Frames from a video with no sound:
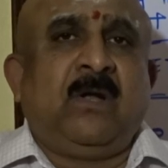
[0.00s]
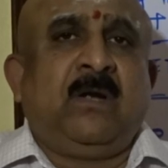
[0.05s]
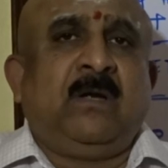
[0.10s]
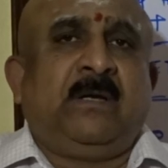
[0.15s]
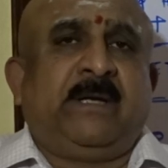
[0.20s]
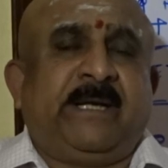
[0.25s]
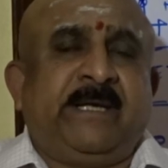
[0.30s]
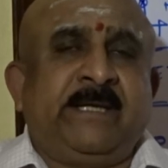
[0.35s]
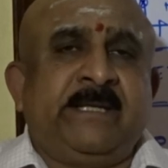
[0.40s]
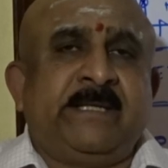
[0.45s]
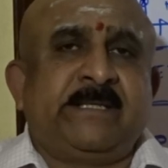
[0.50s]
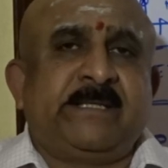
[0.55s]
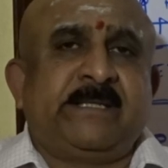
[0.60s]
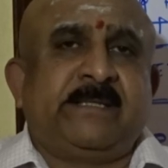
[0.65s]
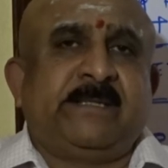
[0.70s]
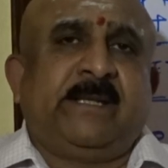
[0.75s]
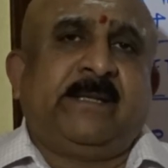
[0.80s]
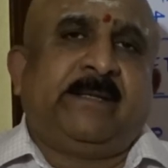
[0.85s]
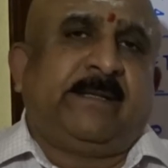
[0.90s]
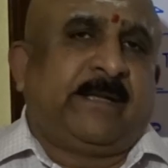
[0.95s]
But all
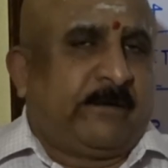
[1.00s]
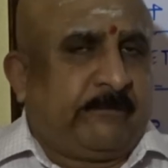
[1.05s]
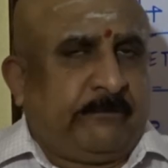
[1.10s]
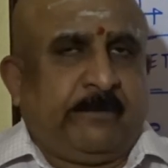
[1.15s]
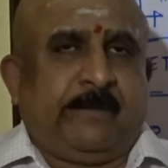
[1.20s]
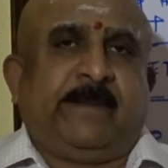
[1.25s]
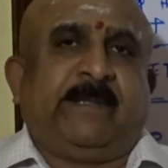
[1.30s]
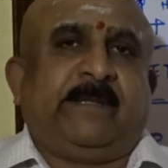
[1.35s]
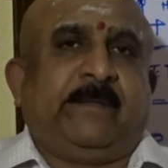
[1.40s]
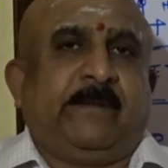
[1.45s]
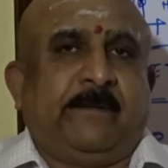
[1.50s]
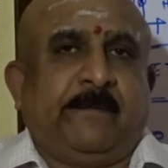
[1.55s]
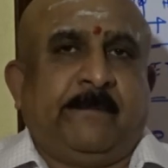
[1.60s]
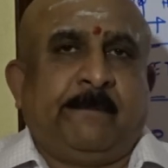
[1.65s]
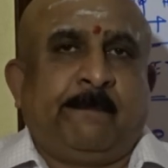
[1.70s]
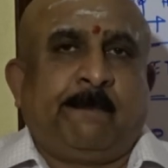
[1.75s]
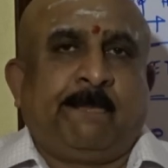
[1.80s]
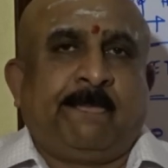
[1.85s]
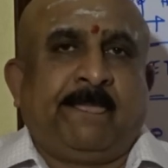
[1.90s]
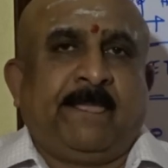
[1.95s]
dryness is there, that will
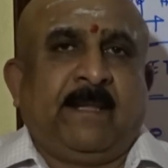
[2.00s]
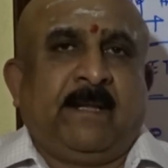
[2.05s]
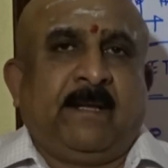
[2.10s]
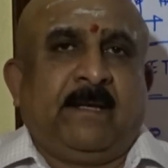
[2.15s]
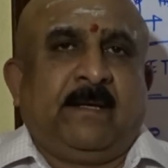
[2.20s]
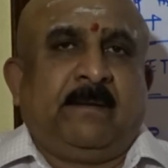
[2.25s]
be there.